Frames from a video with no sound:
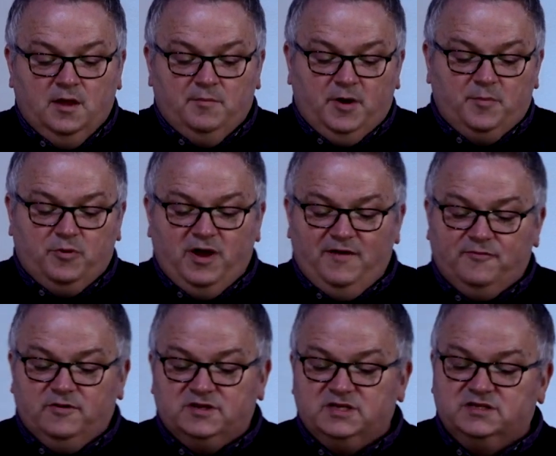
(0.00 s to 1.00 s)
My prayer
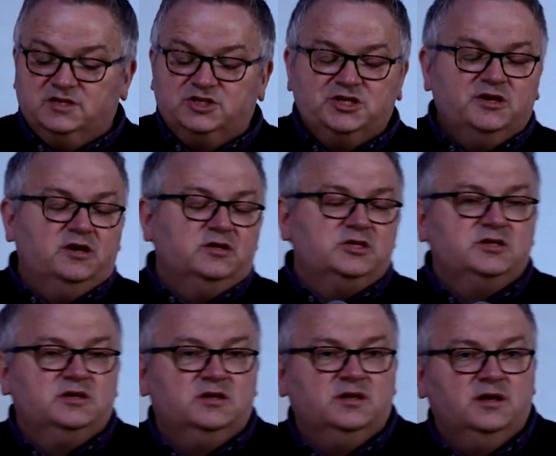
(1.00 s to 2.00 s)
for us as a church
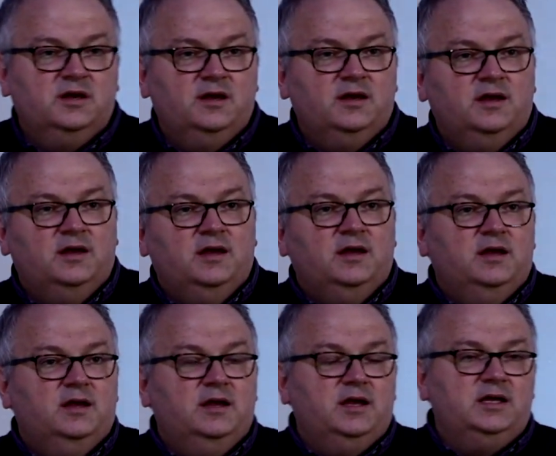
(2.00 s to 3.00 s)

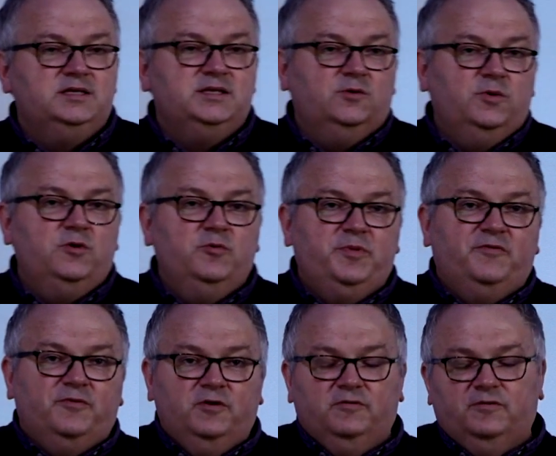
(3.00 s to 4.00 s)
is that we would be
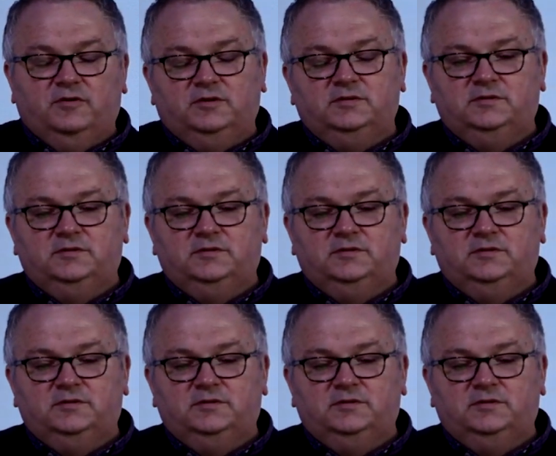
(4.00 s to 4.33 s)
fruitful.